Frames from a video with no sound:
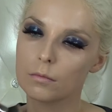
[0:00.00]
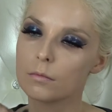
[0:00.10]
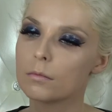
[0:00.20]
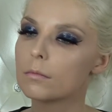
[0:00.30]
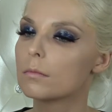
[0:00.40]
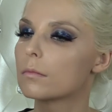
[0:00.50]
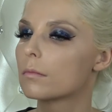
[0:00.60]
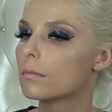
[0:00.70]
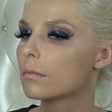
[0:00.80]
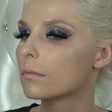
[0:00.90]

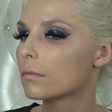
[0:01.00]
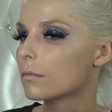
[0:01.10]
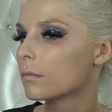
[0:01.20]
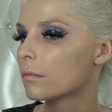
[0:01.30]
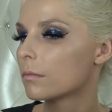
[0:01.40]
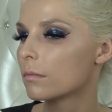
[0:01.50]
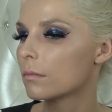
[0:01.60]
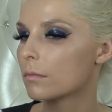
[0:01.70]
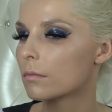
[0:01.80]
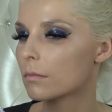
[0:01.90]

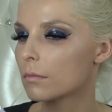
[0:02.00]
No one is speaking in this clip.